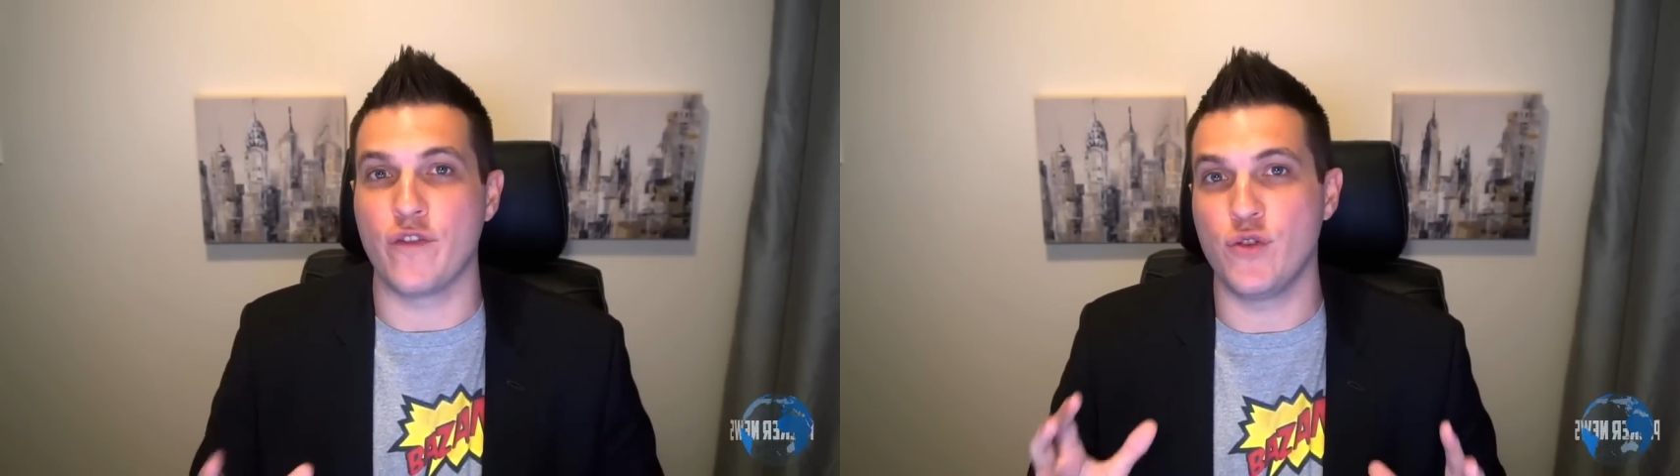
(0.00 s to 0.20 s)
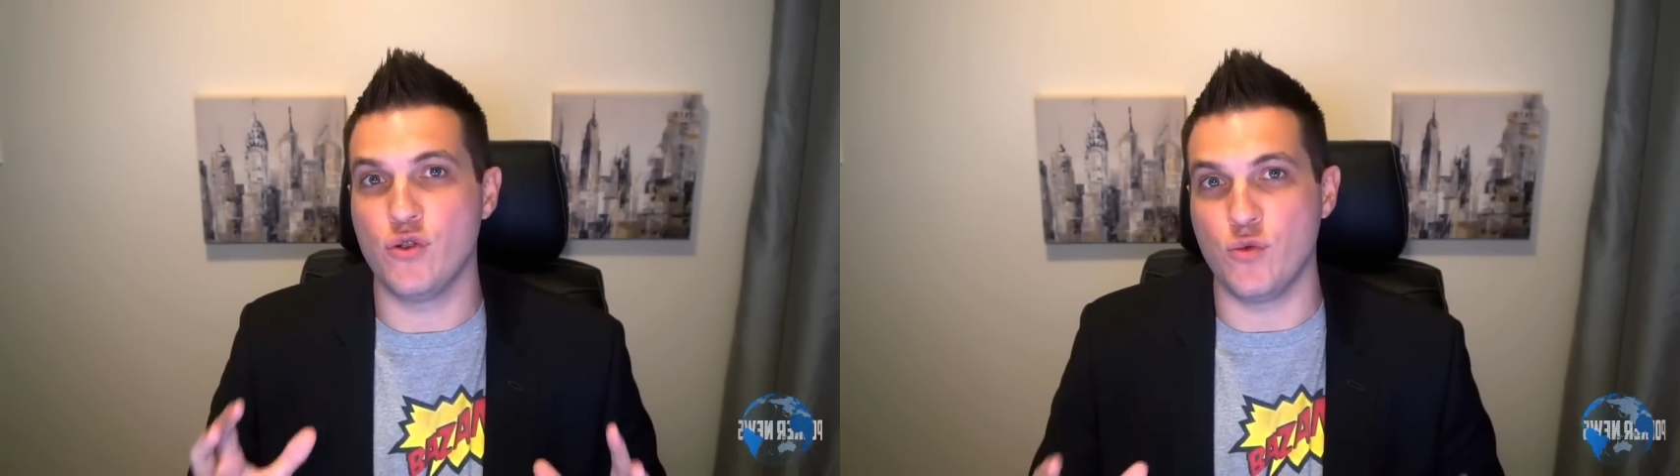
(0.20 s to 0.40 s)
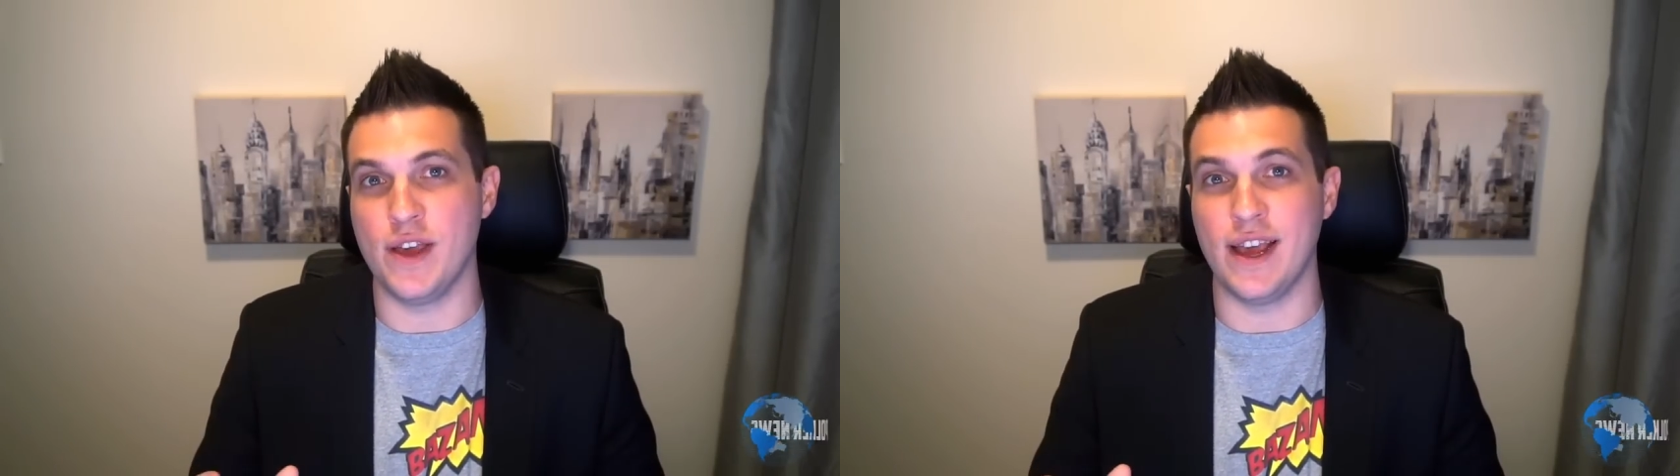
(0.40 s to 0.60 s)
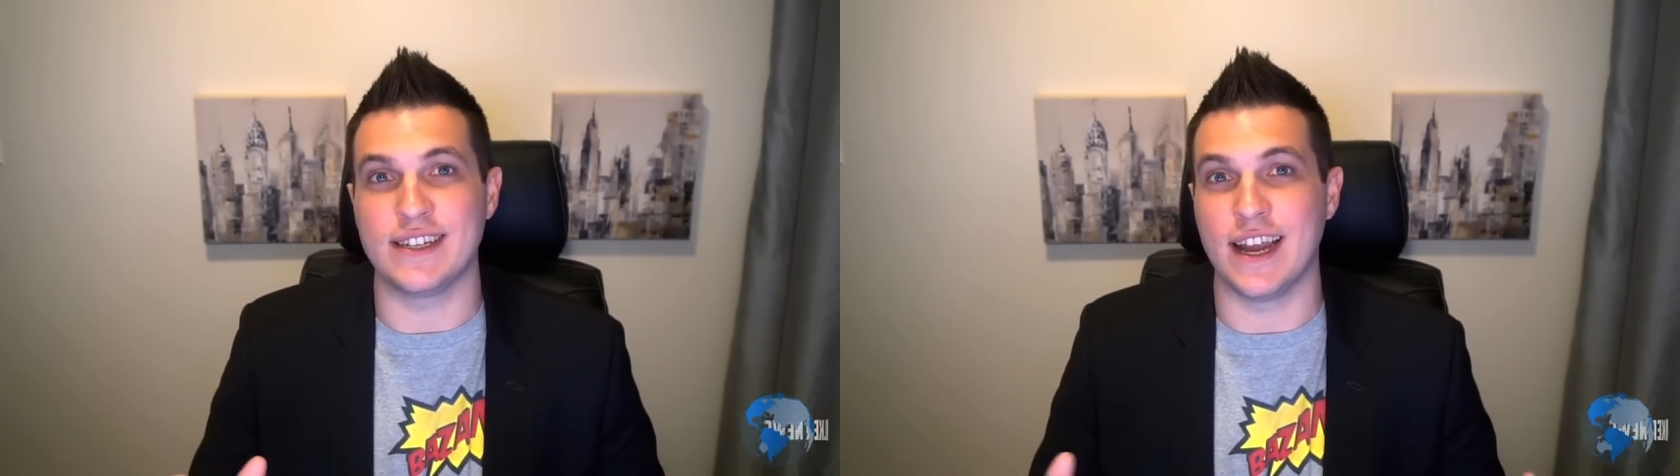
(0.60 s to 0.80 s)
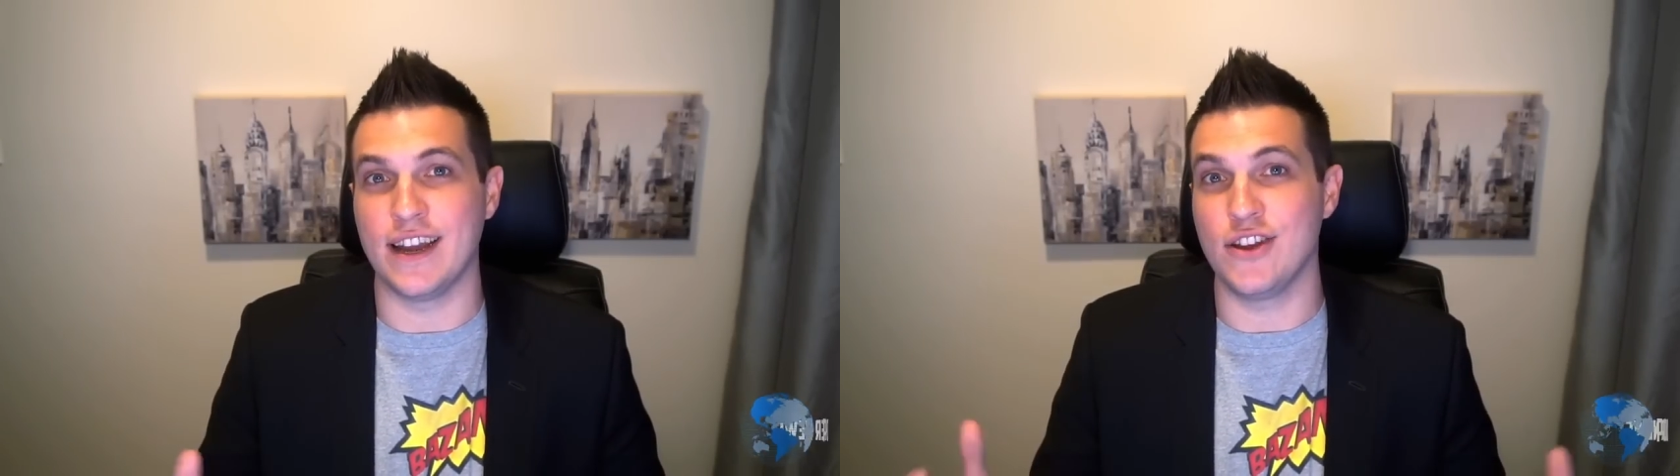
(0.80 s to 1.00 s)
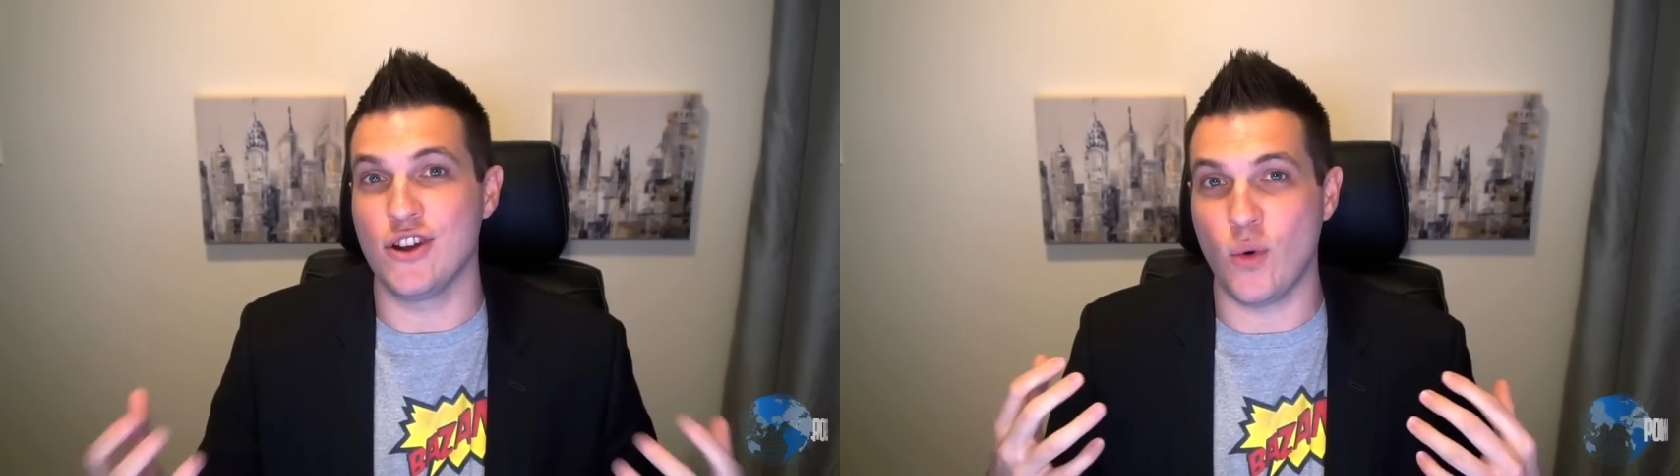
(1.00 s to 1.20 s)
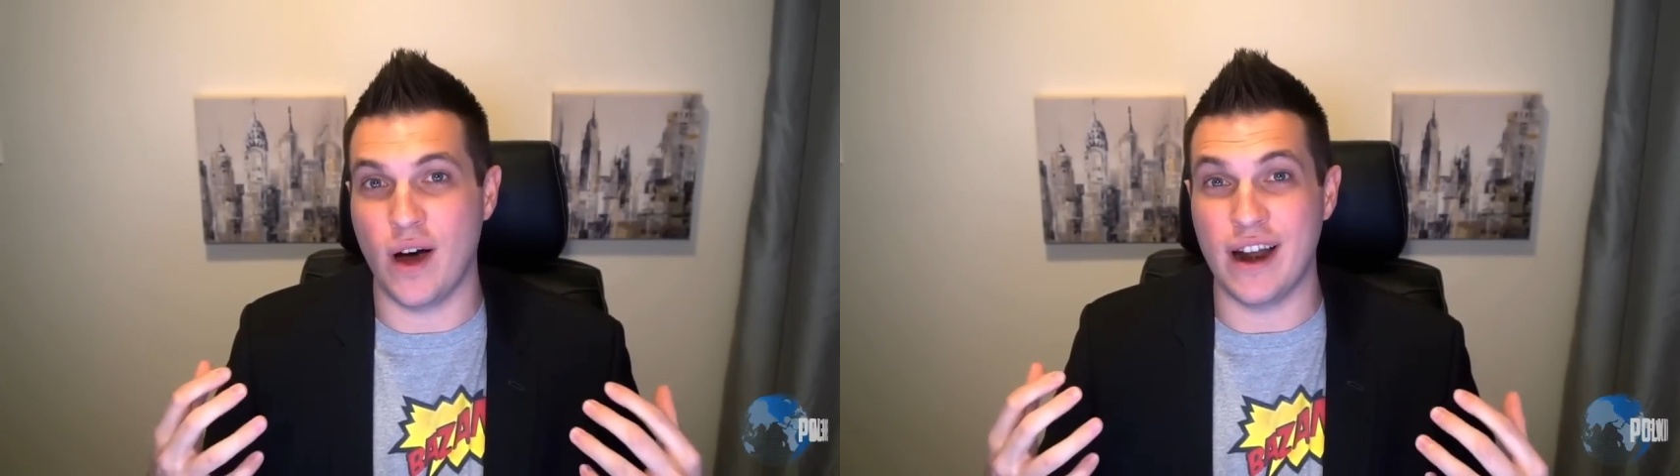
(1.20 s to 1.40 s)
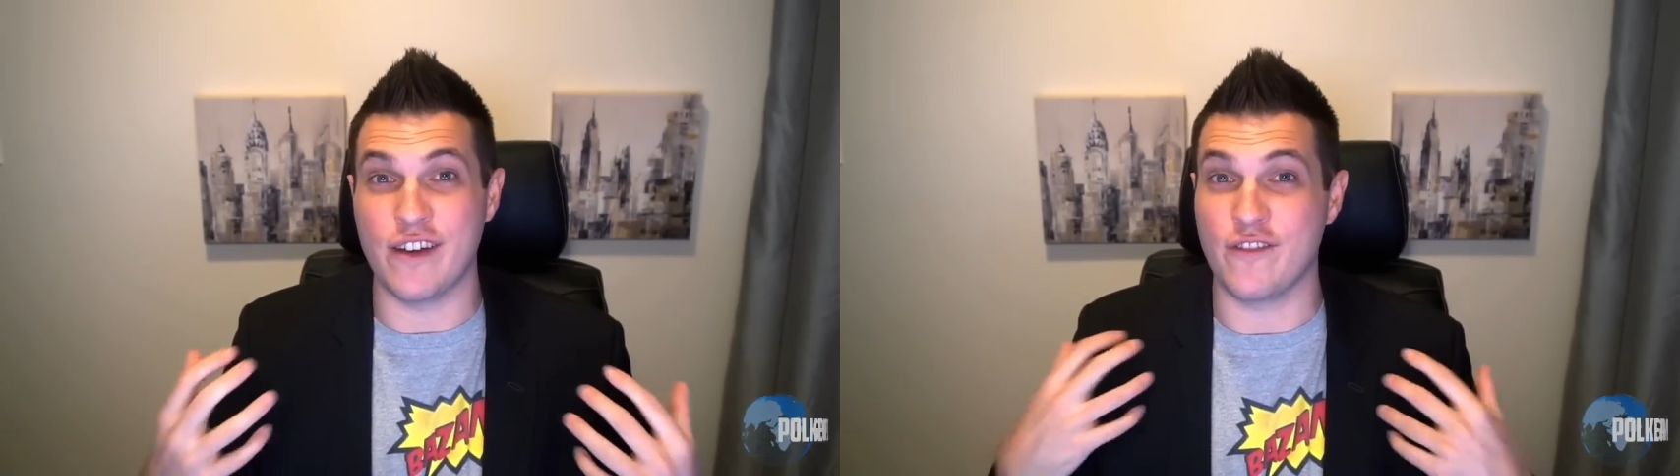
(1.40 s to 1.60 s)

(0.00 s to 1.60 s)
a few weeks, and you know what?